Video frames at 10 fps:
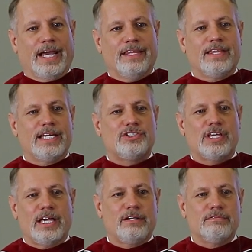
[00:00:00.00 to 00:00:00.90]
And they
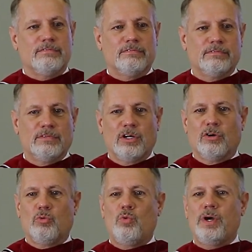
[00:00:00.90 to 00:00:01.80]
said,
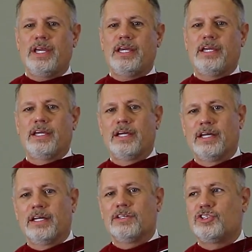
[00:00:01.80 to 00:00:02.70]

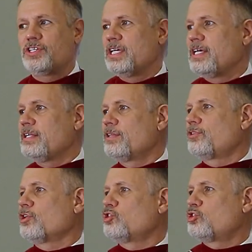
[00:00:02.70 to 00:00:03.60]
we see
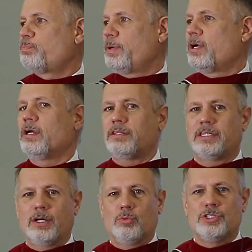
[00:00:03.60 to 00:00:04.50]
that the
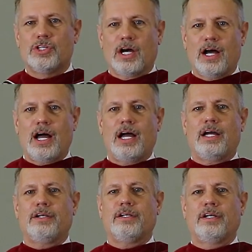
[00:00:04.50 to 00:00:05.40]
spirit that was
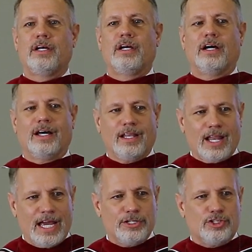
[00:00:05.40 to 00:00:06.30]
on
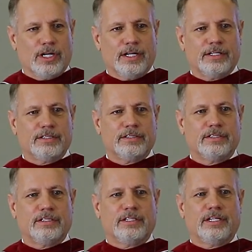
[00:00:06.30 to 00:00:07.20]
Elijah
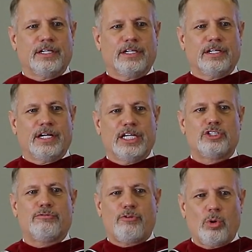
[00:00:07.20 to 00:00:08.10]

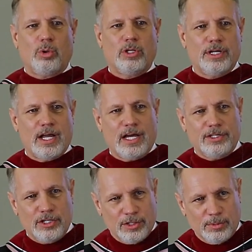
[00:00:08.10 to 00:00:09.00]
has fallen
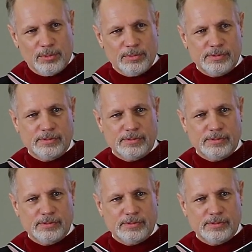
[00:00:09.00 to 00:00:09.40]
on you.